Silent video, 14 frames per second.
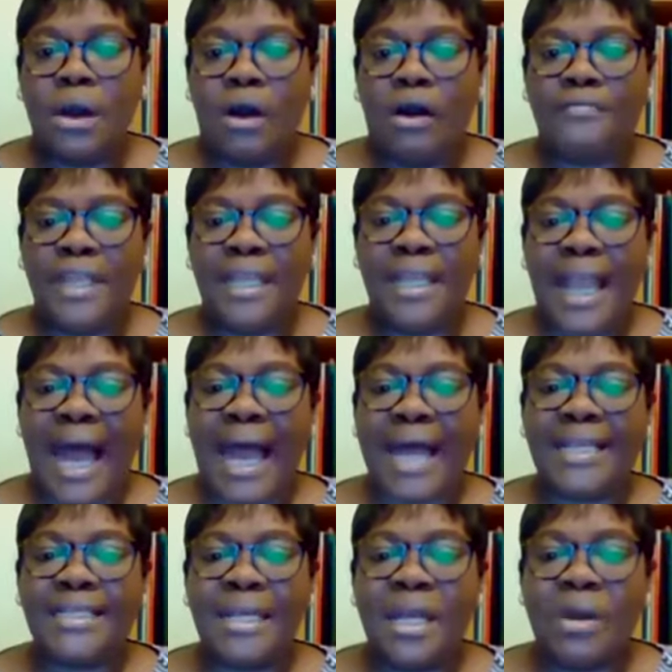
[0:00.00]
of the
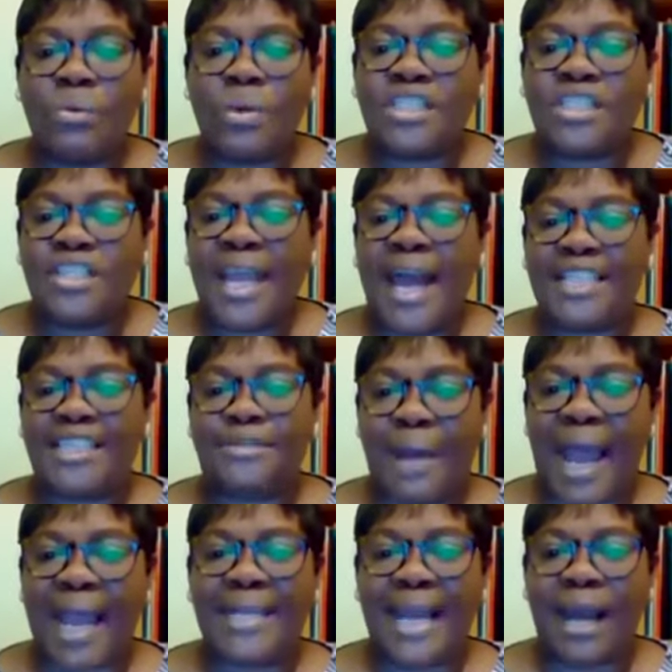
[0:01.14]
land which they had
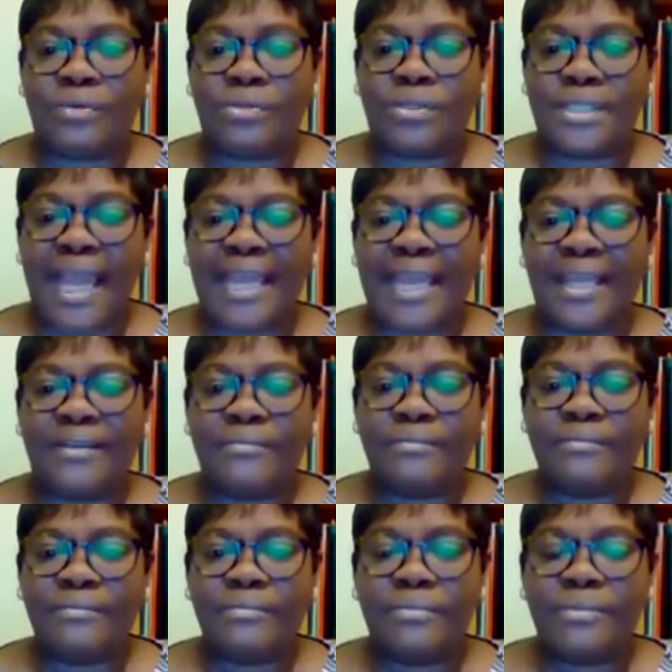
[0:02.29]
spied out, saying,
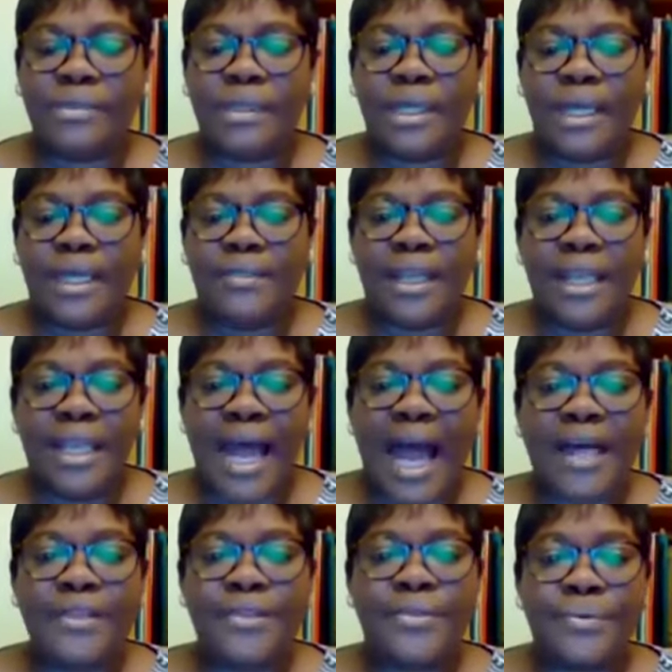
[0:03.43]
the
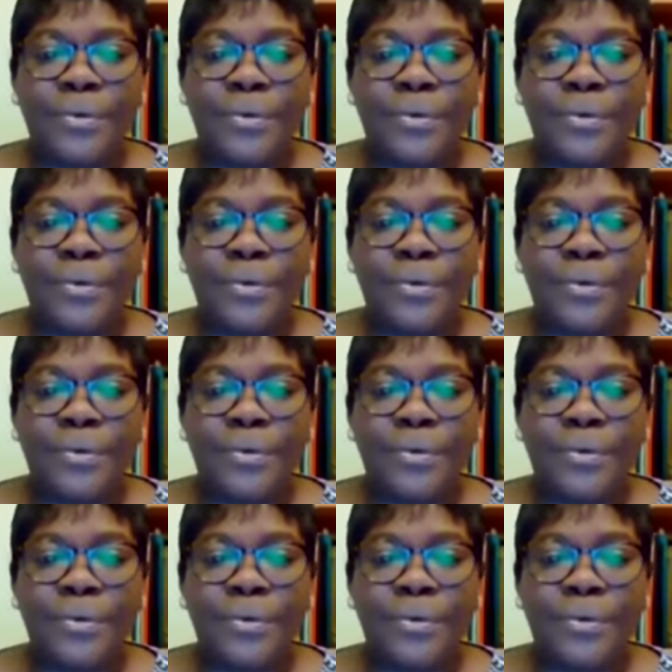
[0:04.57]
land